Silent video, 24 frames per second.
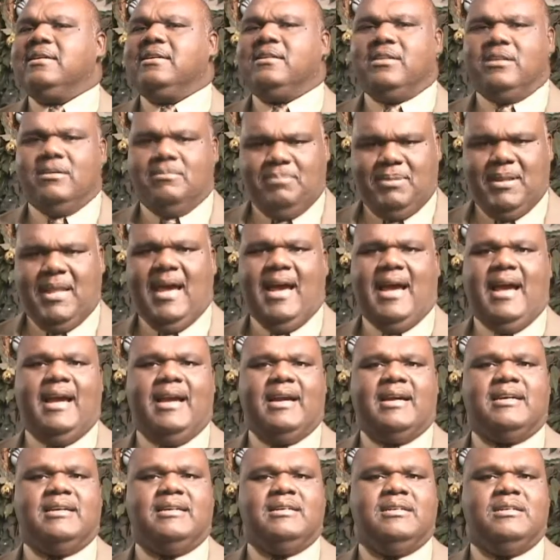you're
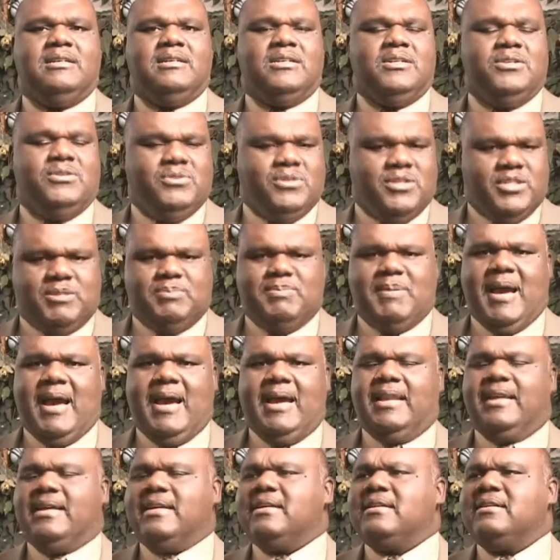black, you're
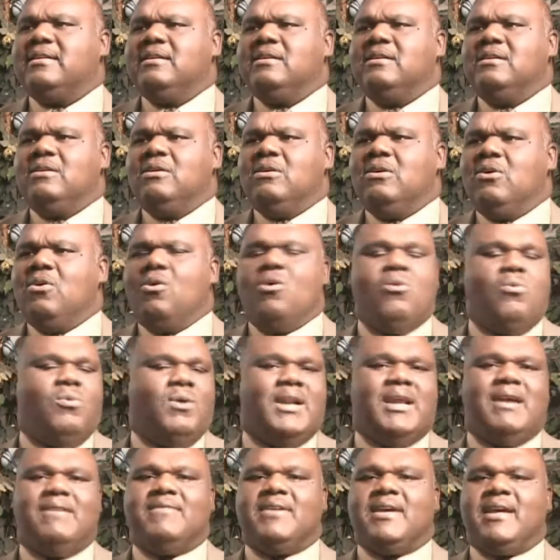Hispanic, or
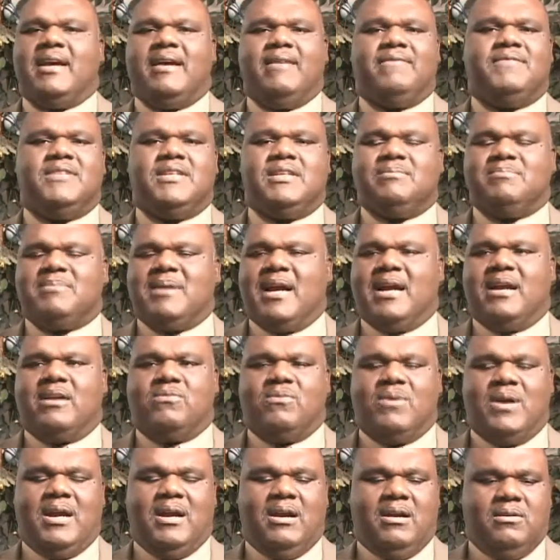whatever ethnic
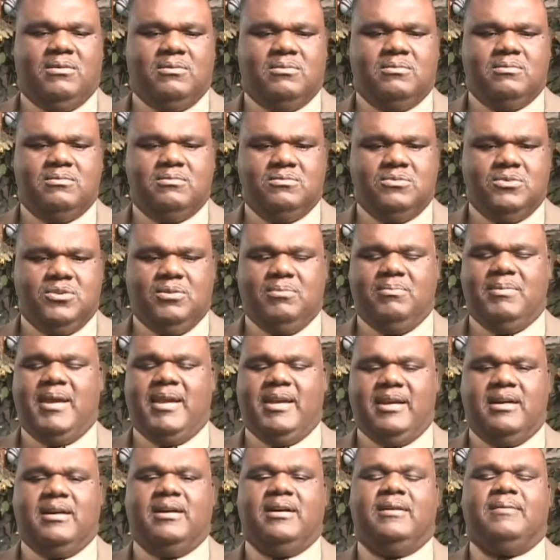background you
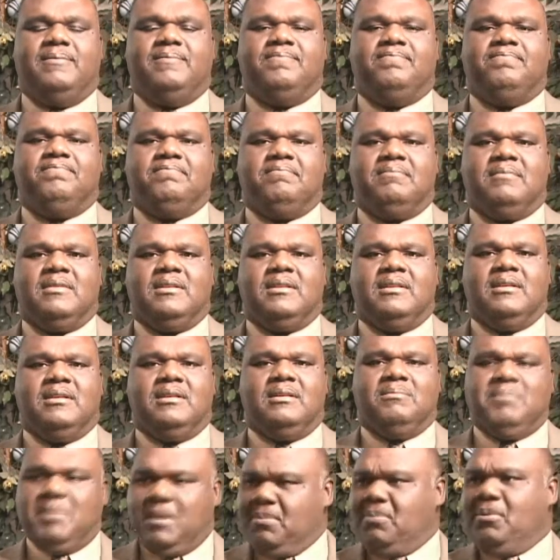make up.
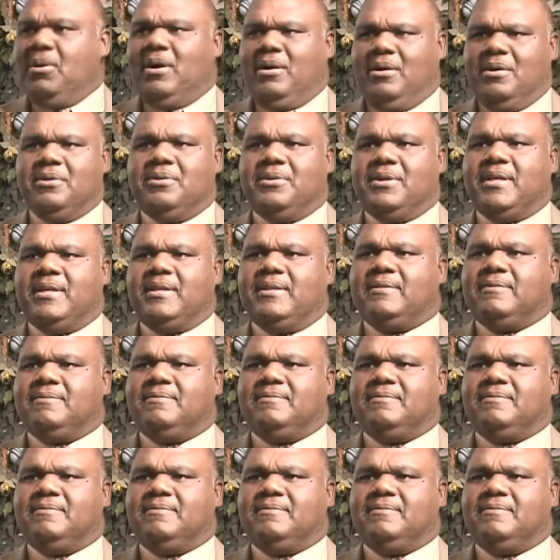People are hurting.